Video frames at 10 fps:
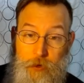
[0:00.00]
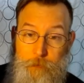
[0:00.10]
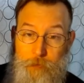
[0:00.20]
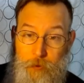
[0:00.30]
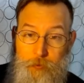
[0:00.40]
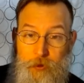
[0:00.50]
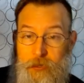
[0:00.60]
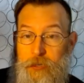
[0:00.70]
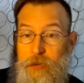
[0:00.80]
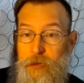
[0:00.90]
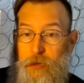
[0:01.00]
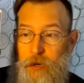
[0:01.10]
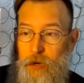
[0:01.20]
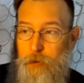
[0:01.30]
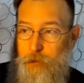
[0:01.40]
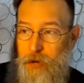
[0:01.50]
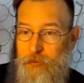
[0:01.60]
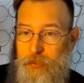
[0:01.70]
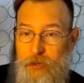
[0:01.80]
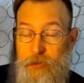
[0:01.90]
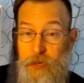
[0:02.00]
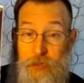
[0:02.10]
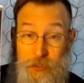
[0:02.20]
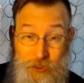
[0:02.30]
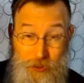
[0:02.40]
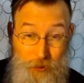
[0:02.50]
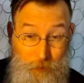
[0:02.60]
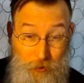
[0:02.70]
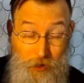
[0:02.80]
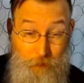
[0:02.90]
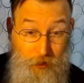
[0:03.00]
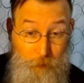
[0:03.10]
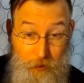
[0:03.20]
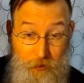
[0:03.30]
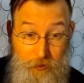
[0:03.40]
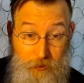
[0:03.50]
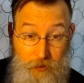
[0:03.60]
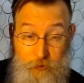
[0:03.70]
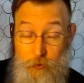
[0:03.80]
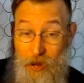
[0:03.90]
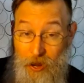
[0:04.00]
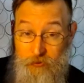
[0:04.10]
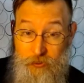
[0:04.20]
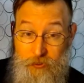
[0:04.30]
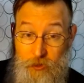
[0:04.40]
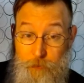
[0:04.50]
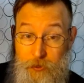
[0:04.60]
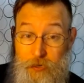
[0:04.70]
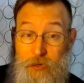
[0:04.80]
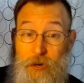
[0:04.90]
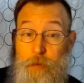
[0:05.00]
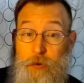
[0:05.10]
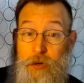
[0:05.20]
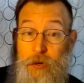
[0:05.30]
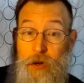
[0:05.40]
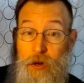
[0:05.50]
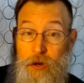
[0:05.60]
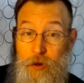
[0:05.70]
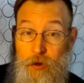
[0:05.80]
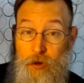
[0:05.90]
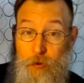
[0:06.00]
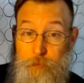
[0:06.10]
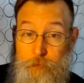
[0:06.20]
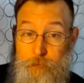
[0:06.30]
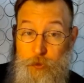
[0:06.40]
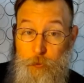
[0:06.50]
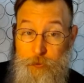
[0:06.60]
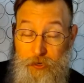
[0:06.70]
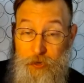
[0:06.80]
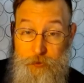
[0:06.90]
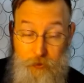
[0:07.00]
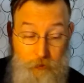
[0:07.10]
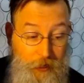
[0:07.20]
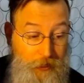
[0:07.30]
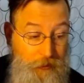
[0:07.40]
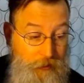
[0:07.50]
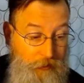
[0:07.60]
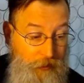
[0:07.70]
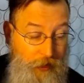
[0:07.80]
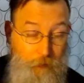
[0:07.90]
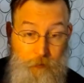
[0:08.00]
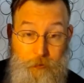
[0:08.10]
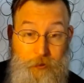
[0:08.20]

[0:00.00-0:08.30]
pretty kind of a thing. This is still a book I recommend if you haven't started picking it up. Pick it up in trades. That would be the